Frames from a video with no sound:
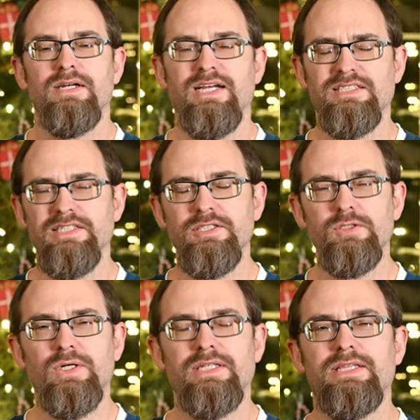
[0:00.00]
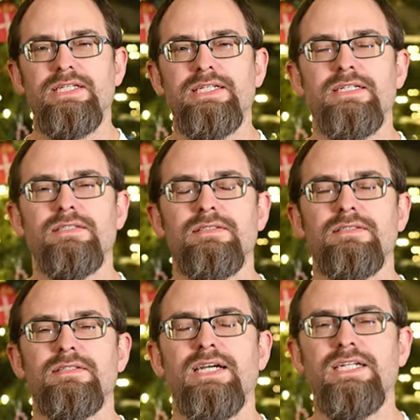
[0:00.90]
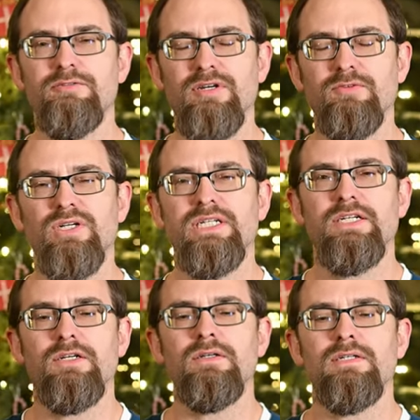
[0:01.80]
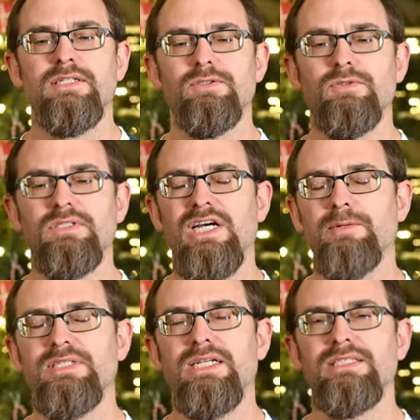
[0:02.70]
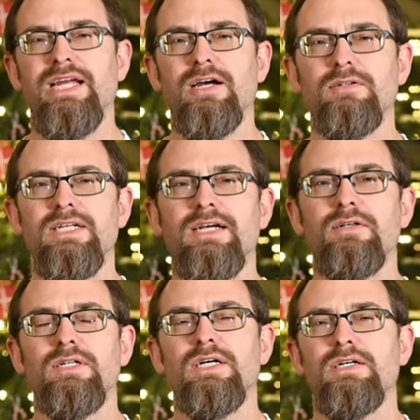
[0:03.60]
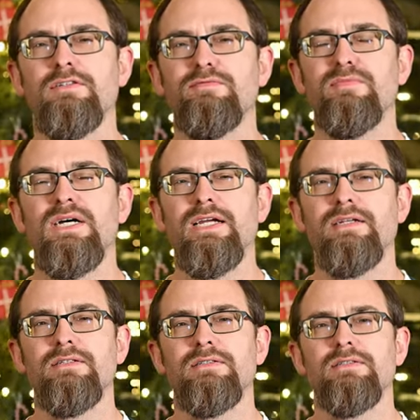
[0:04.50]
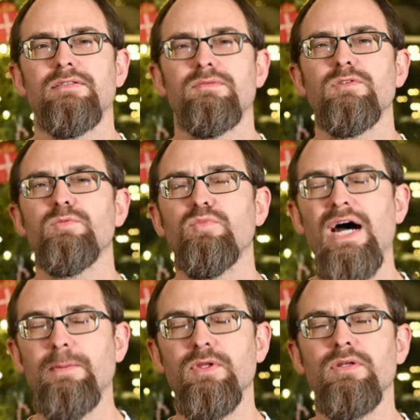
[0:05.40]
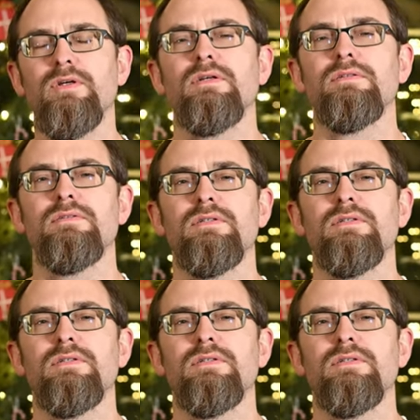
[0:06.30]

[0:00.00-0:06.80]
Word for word: As I do at the end of every year, I do a top 10 countdown of my most popular